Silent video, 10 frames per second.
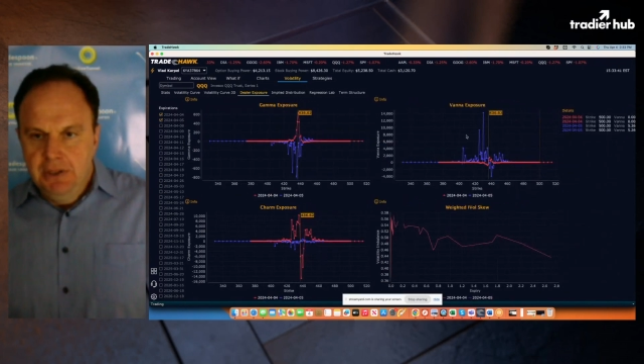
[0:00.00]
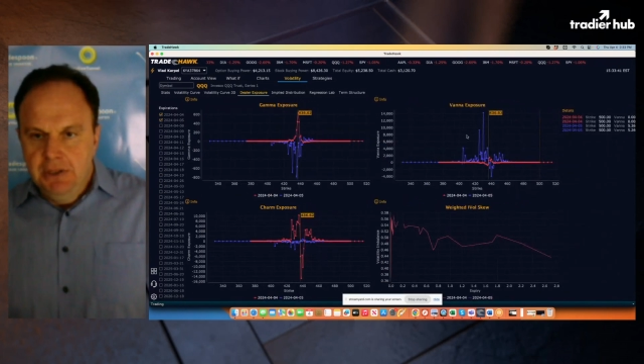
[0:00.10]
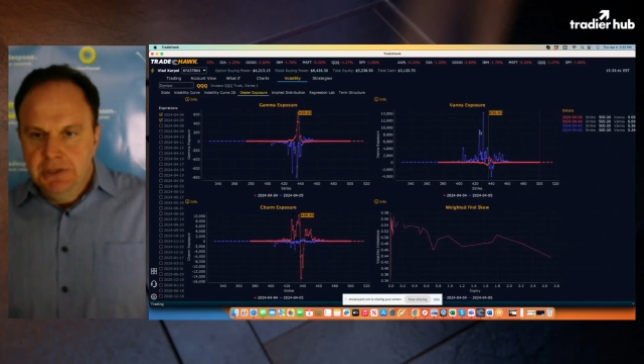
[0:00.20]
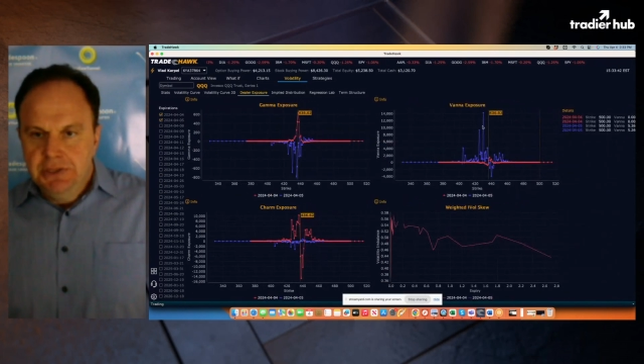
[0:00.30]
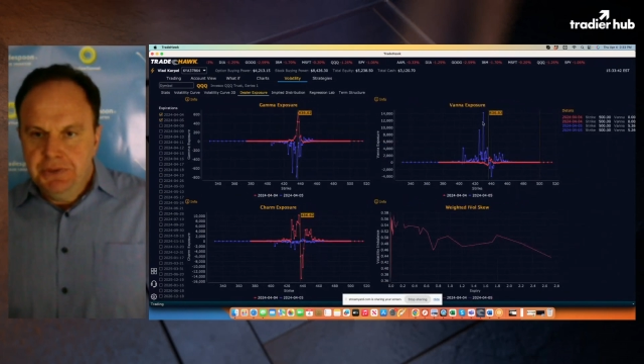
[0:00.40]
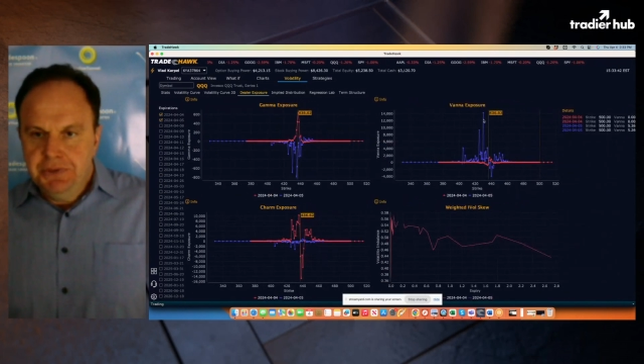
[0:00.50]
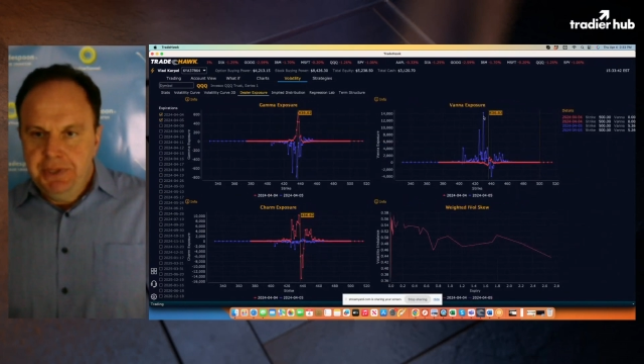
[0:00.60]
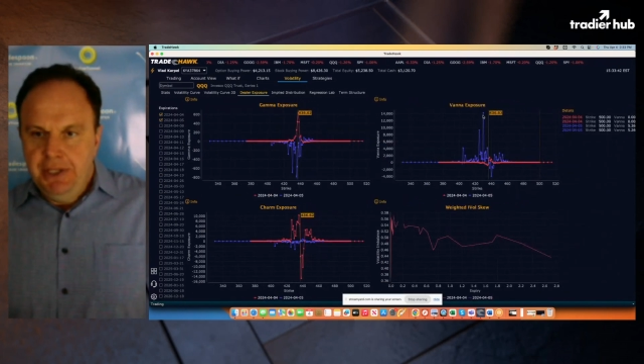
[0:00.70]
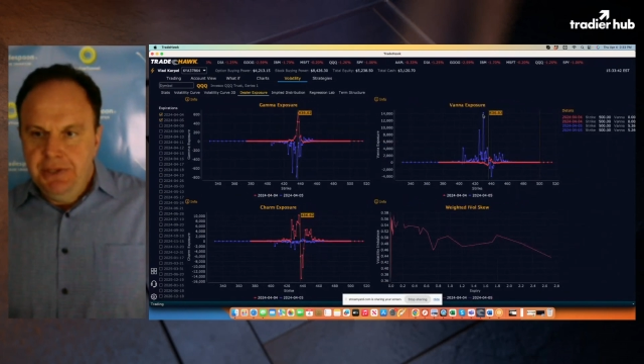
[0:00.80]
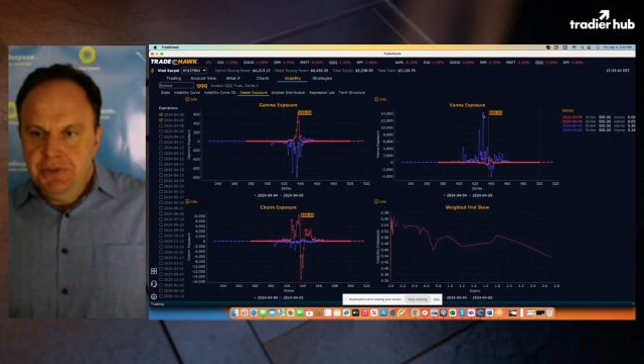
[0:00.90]
So
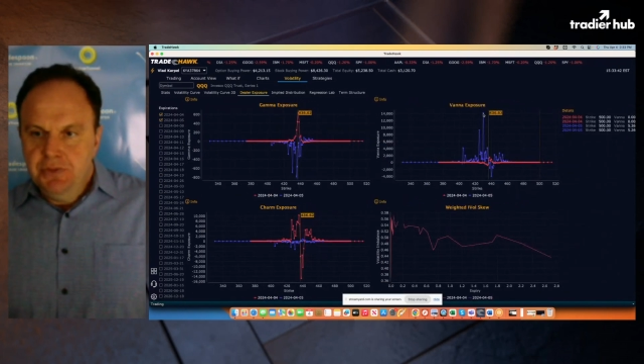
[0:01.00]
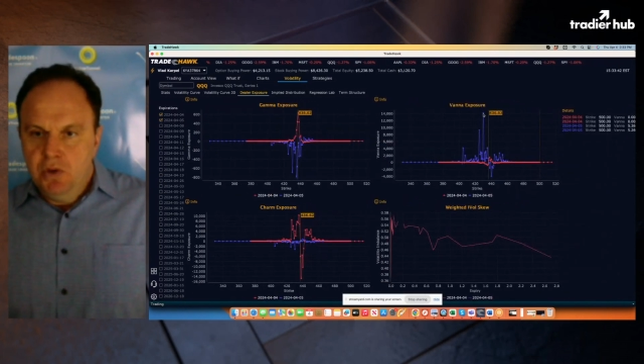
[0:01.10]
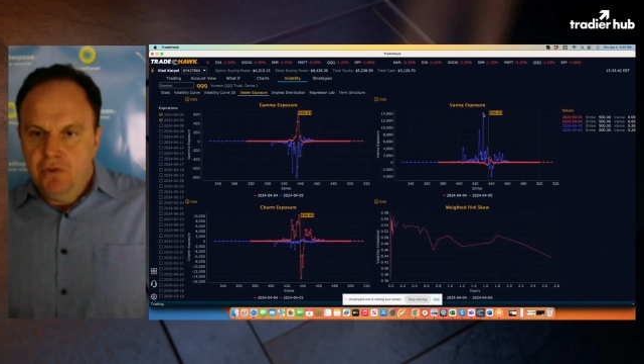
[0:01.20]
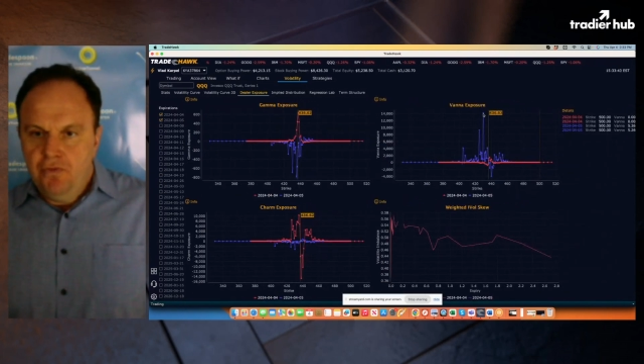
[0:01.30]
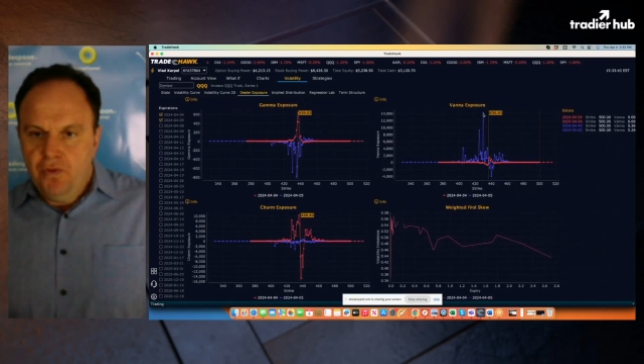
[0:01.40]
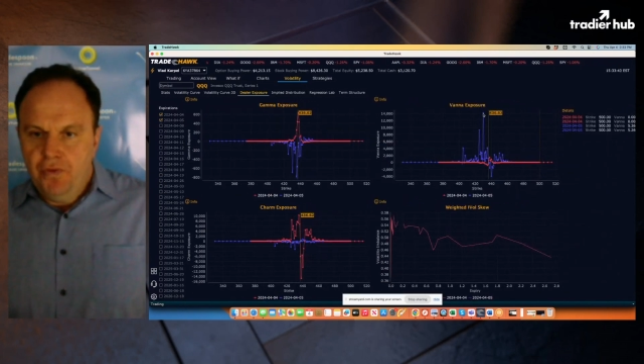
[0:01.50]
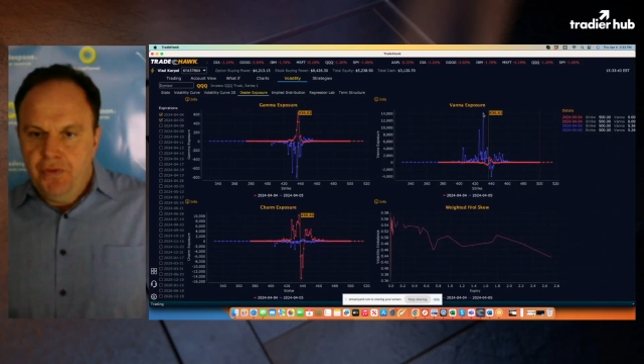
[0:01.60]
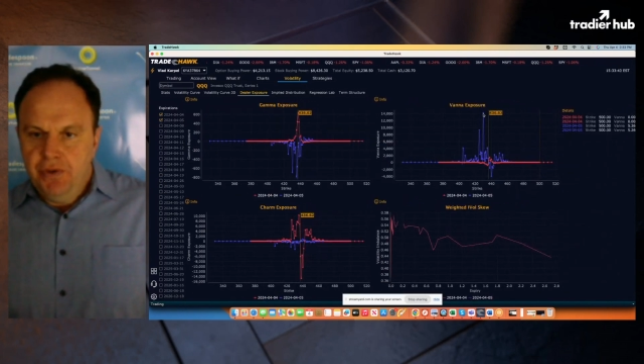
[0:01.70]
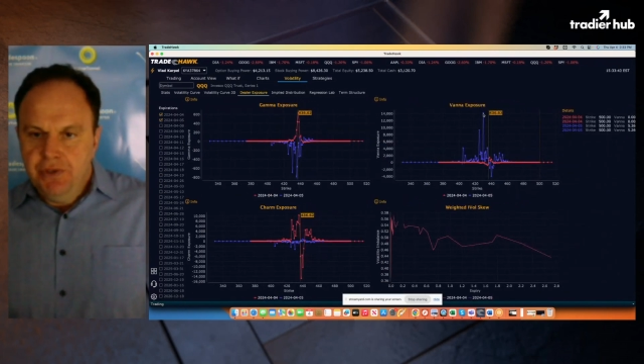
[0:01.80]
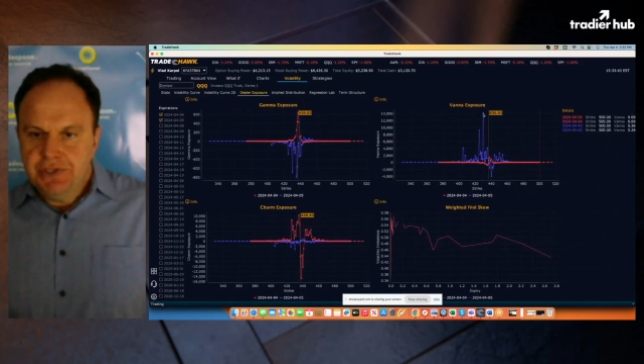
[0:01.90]
today, tomorrow,
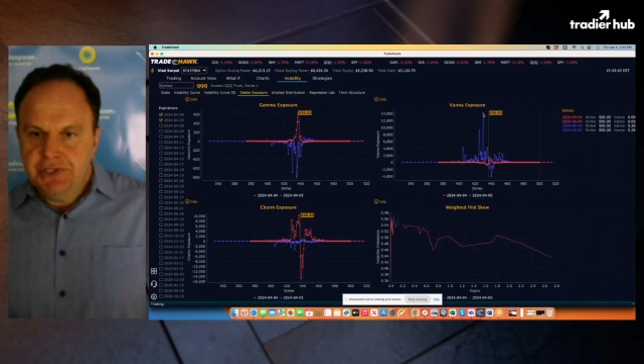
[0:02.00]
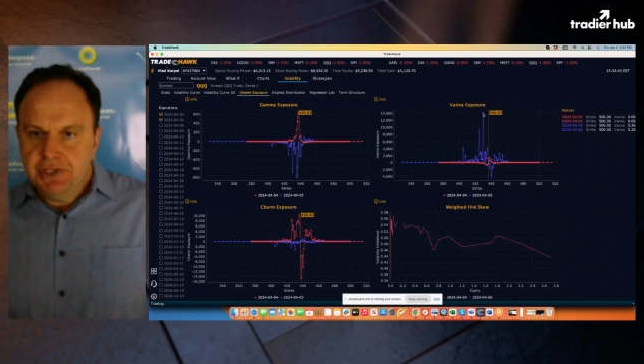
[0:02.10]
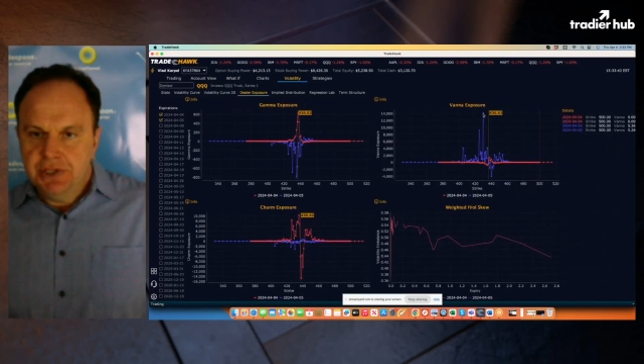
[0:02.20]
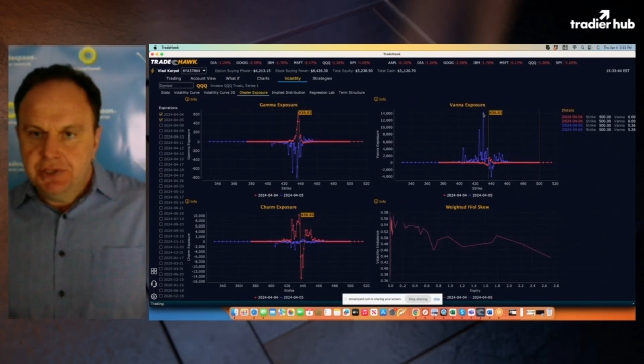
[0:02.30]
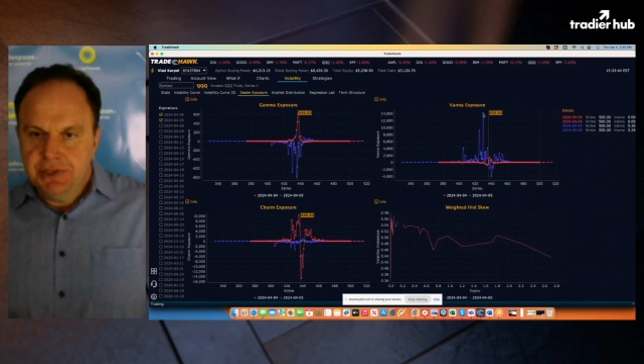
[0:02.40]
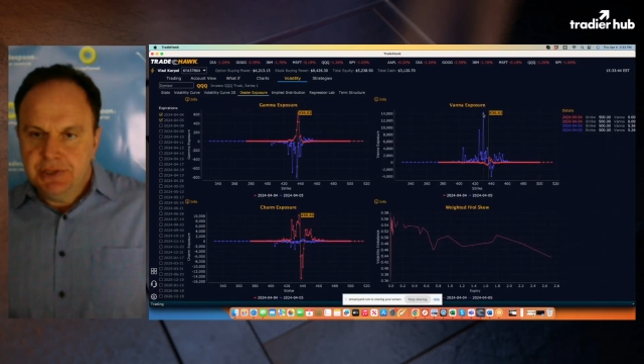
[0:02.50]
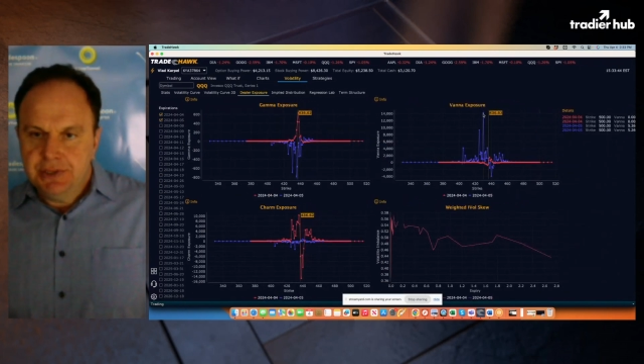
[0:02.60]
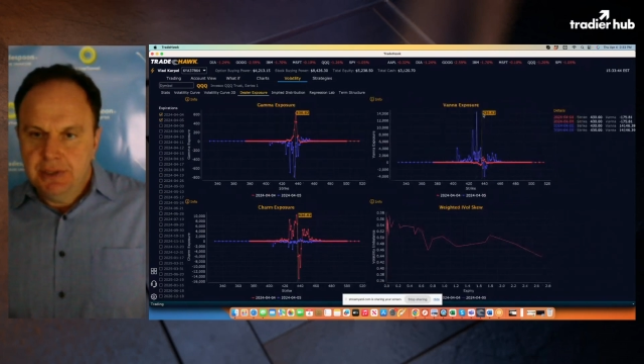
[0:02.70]
436.